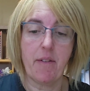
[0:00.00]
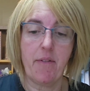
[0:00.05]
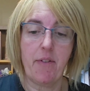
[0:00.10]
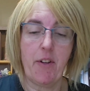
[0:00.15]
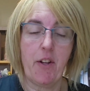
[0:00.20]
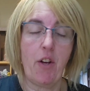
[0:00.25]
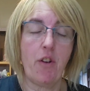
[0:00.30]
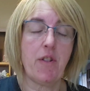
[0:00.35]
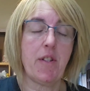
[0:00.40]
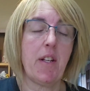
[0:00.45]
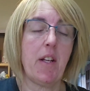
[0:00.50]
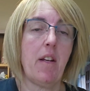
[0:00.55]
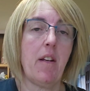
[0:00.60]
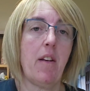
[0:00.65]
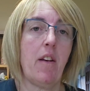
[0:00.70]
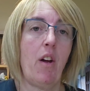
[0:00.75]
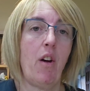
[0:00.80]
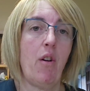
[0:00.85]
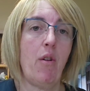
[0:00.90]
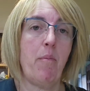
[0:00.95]
for those that
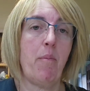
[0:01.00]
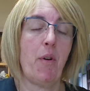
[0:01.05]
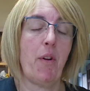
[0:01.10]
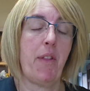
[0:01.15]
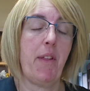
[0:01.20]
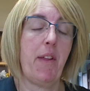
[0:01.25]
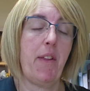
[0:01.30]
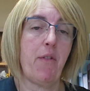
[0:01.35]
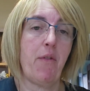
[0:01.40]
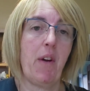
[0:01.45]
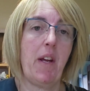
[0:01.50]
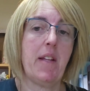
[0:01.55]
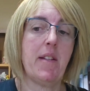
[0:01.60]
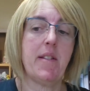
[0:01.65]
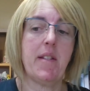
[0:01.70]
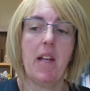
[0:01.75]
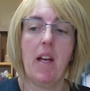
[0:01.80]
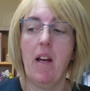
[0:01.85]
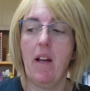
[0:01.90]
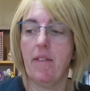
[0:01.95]
know bothy
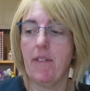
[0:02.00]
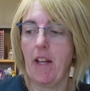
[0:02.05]
threads,